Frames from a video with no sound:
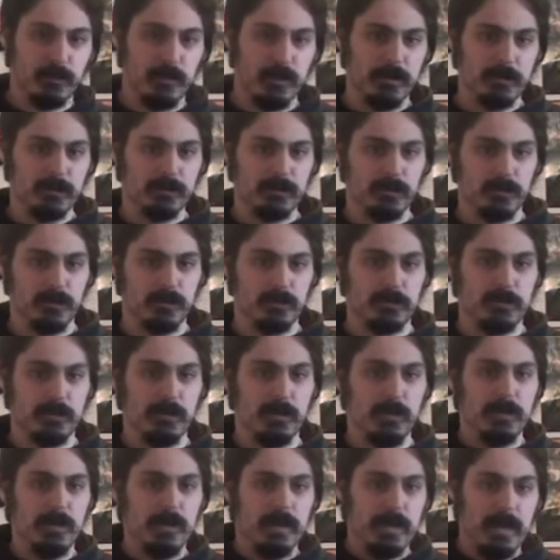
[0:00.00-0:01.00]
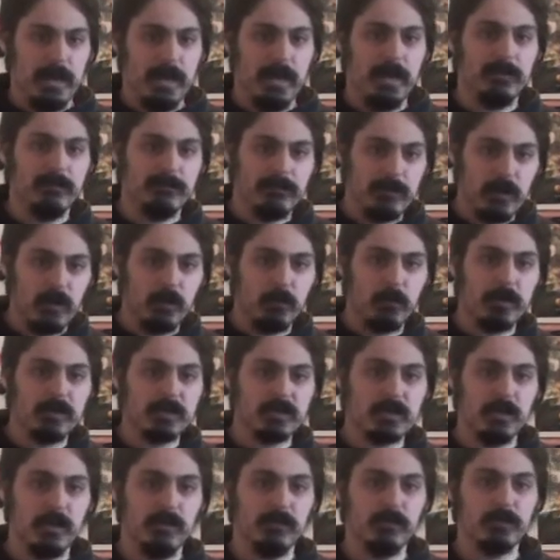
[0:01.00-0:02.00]
Rogers, and I found
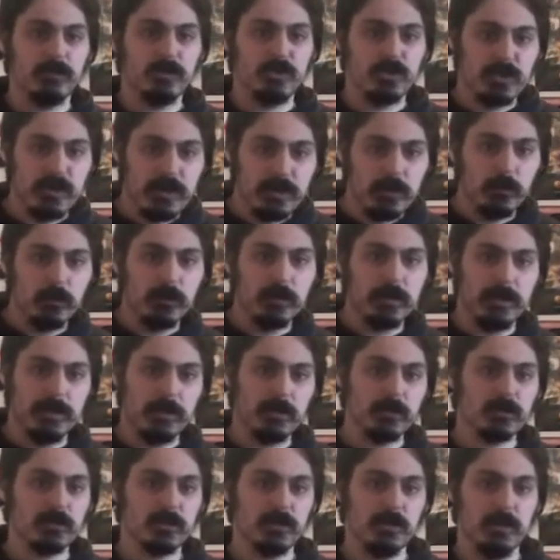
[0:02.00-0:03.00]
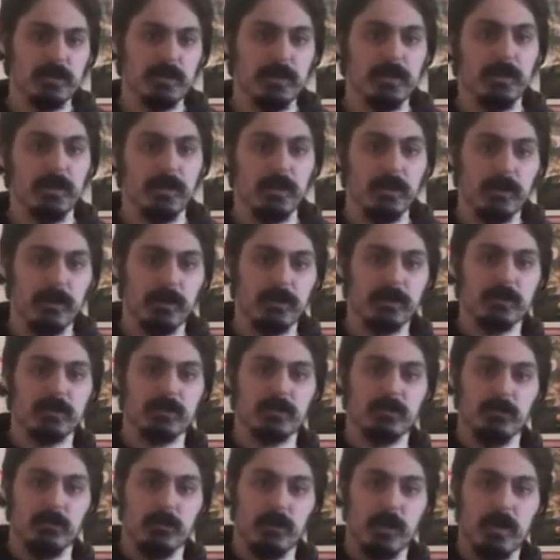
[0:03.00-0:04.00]
myself genuinely interested in the
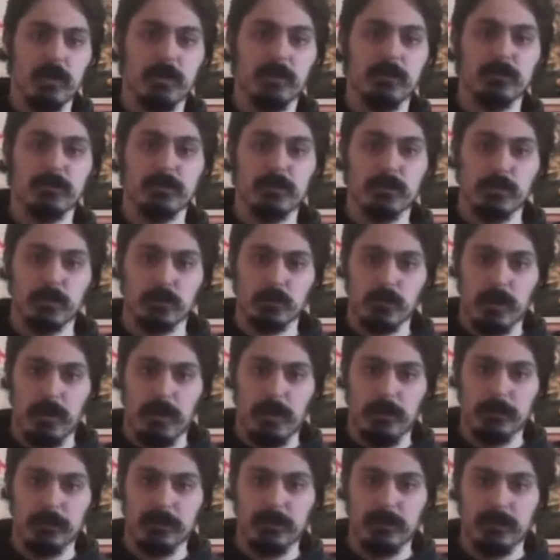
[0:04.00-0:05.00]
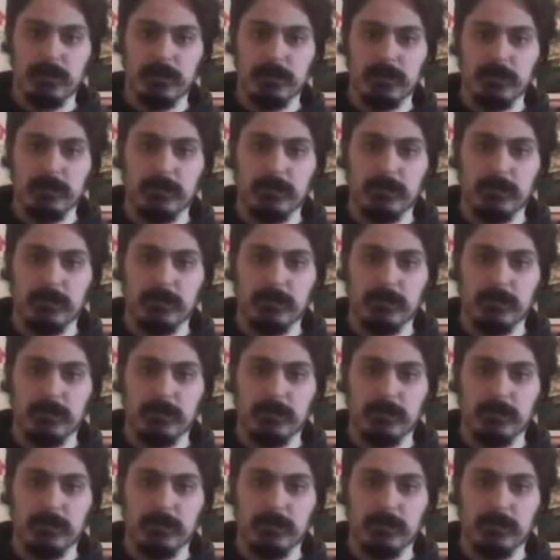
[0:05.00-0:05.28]
nuggets of knowledge he dropped.